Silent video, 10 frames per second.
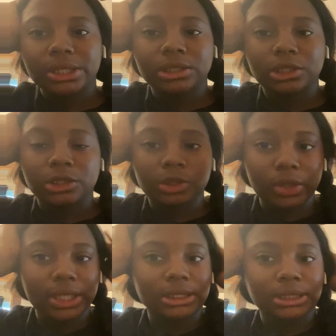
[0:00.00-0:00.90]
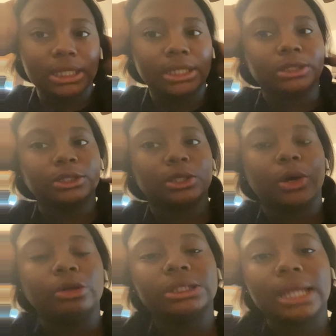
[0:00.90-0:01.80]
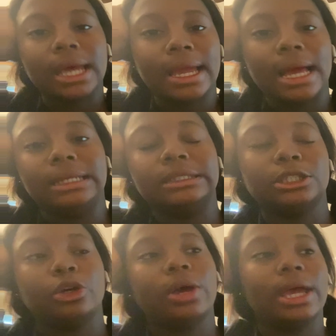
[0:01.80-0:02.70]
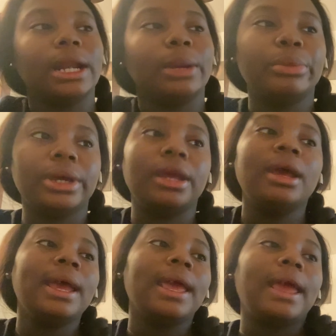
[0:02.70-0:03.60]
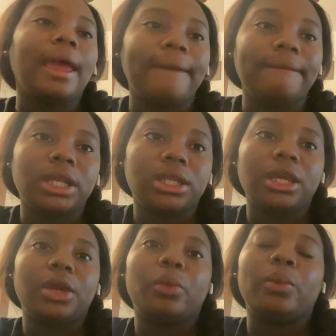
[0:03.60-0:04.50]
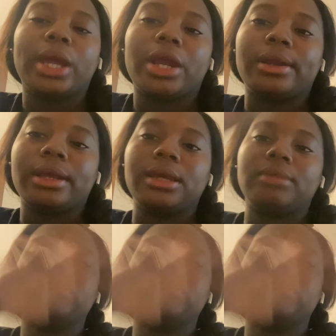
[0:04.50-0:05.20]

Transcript: to store his things. So, it's like, I need to go ahead and put everything where it...